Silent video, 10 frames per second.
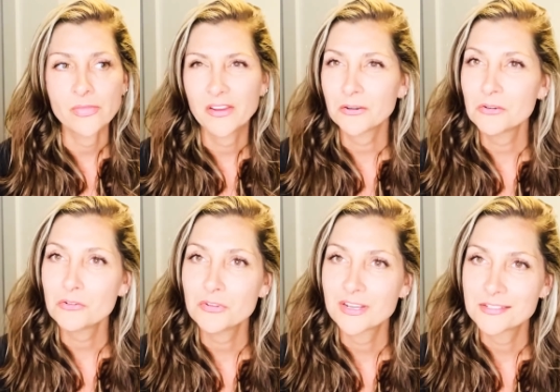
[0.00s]
don't know if
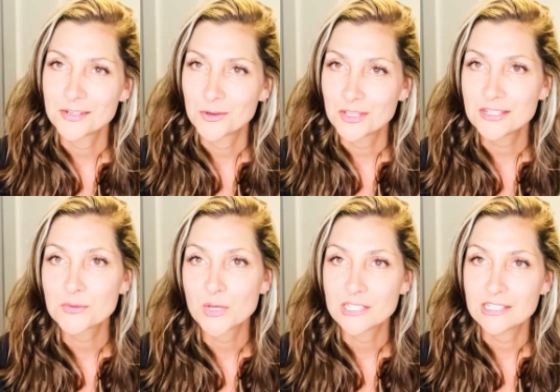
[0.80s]
you guys know this,
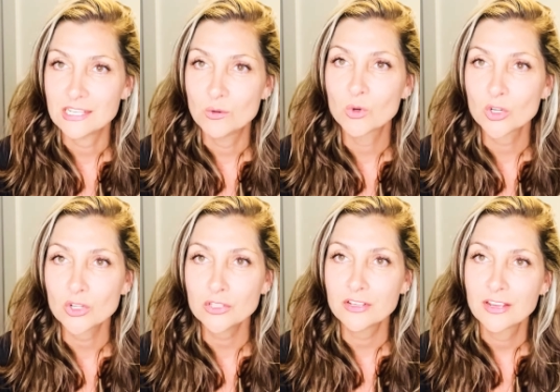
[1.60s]
but
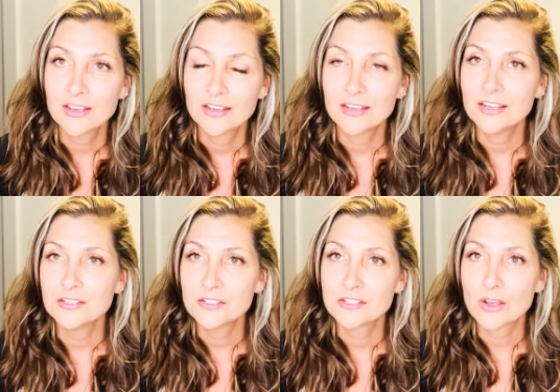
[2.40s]
SeaWorld
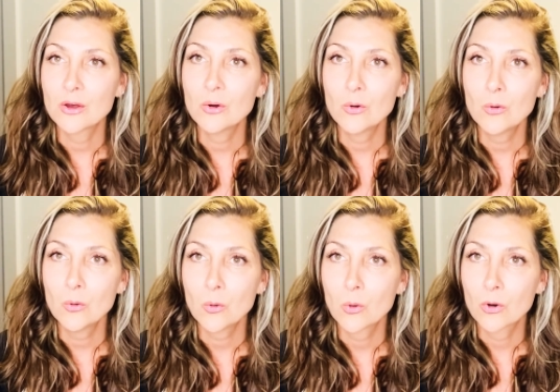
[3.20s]
is
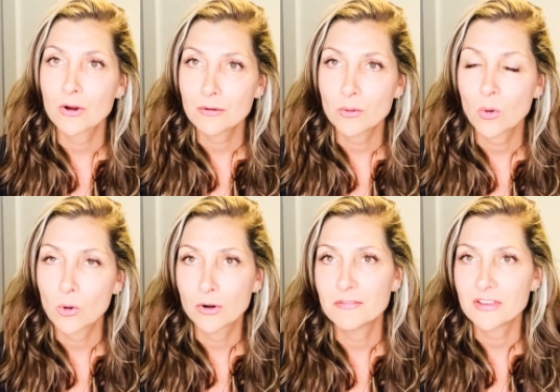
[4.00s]
so
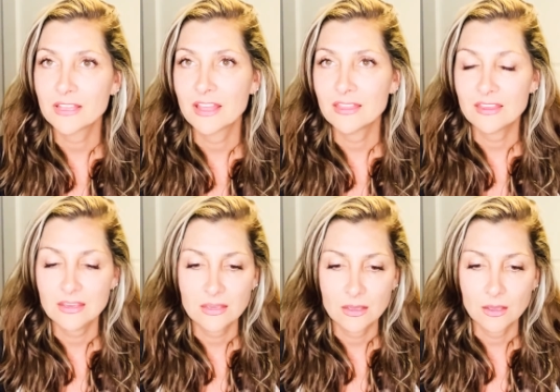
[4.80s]
horrific that
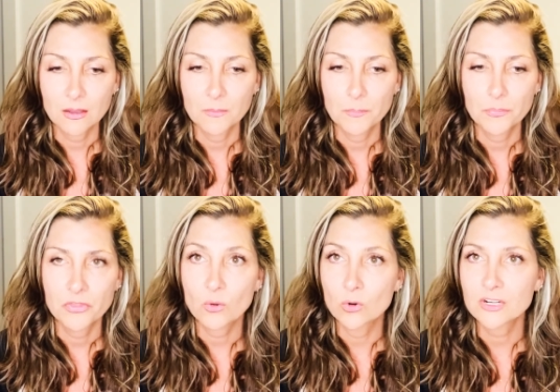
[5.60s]
the
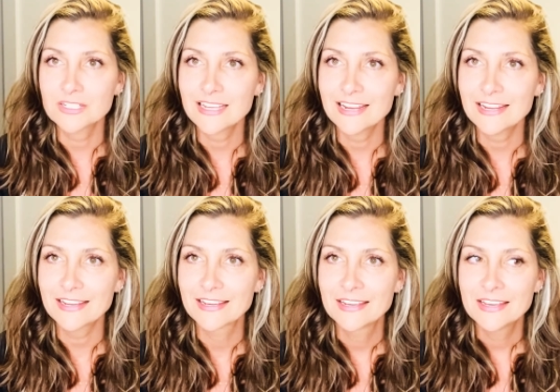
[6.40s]
orca
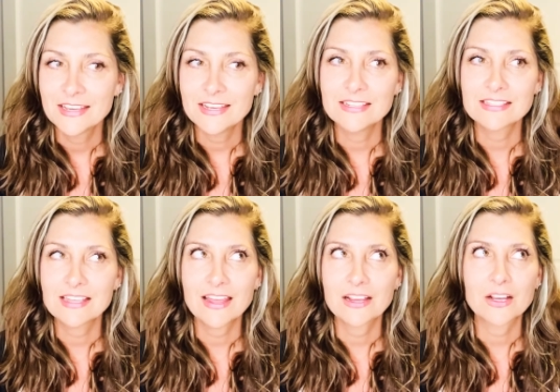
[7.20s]
tank is
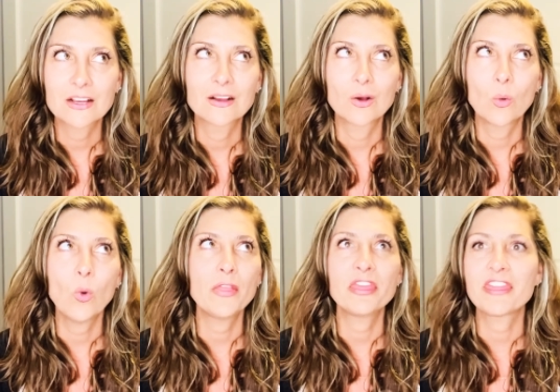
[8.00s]
like
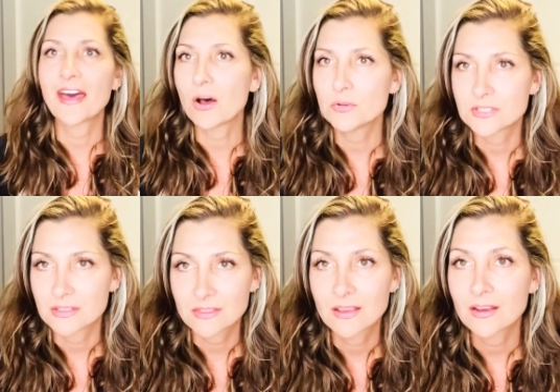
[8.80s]

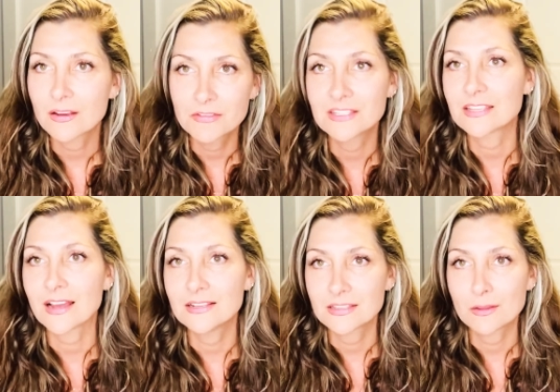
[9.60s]
1,000th of the
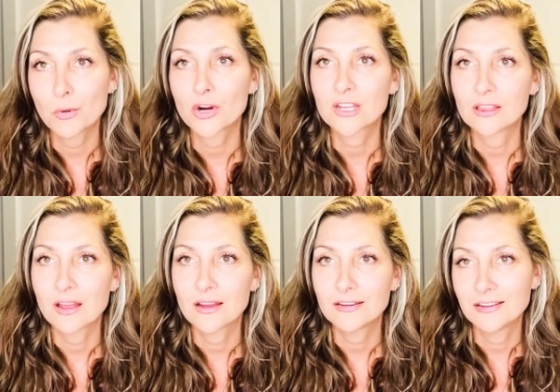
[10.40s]
size of the parking
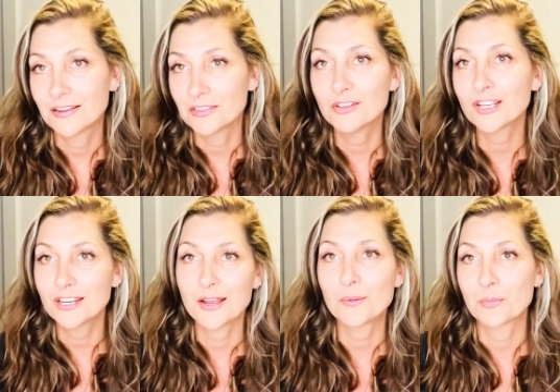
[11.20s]
lot. Look it
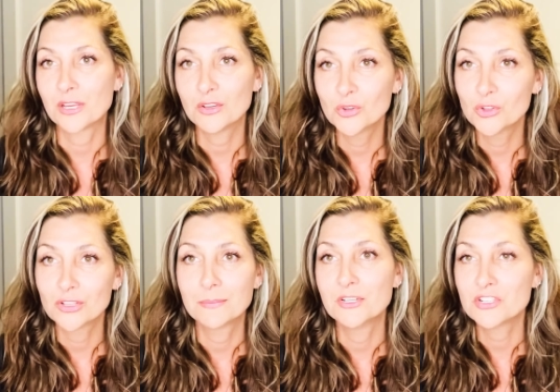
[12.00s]
up in Google
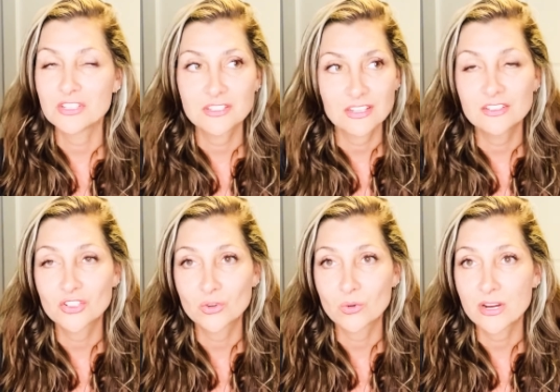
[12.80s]
Images. It's
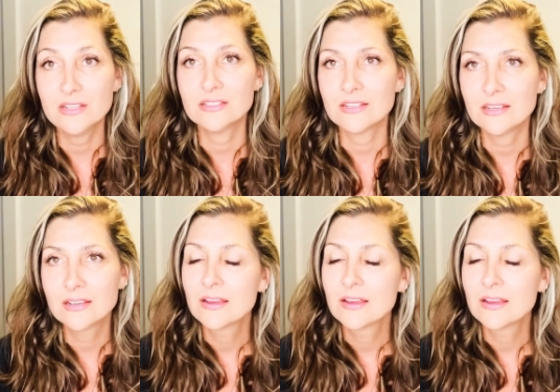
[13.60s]
crazy.